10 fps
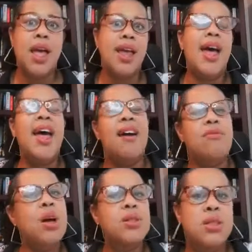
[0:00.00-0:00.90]
And I have
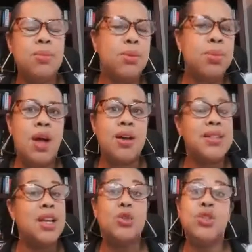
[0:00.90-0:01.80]
multiple blogs.
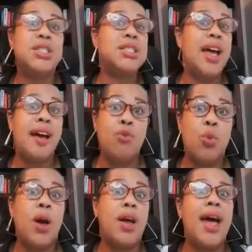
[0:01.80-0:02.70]
I don't just have
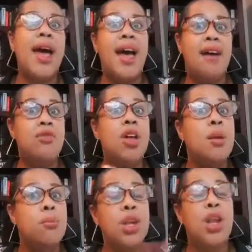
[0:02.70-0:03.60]
one. I have
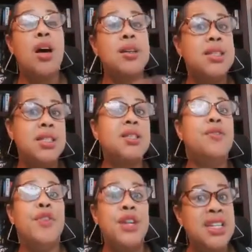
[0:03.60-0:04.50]
blogs in
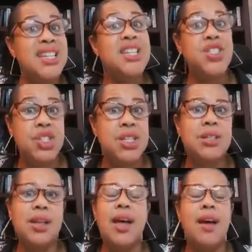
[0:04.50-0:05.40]
different
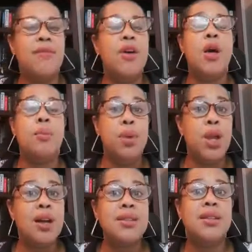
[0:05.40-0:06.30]
niches. I have
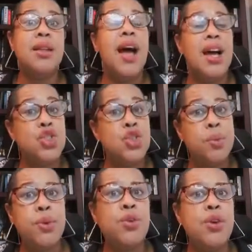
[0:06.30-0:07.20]
blogs in the
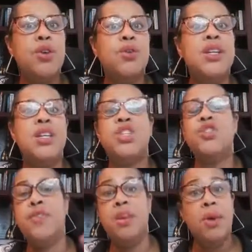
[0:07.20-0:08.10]
entrepreneurial niche,
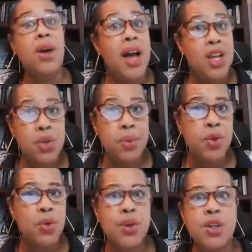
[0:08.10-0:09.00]
female
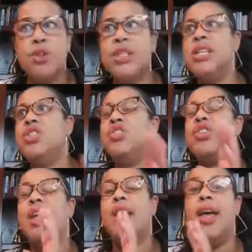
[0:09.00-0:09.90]
entrepreneurial niche,
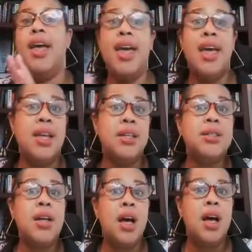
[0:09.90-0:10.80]
and
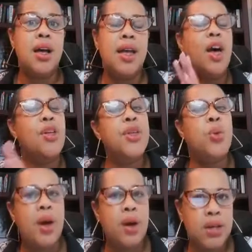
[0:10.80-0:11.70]
health and
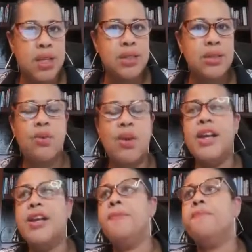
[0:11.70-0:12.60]
wellness,
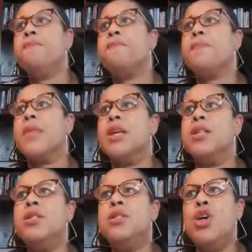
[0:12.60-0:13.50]
right?
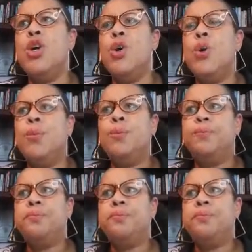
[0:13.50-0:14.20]
So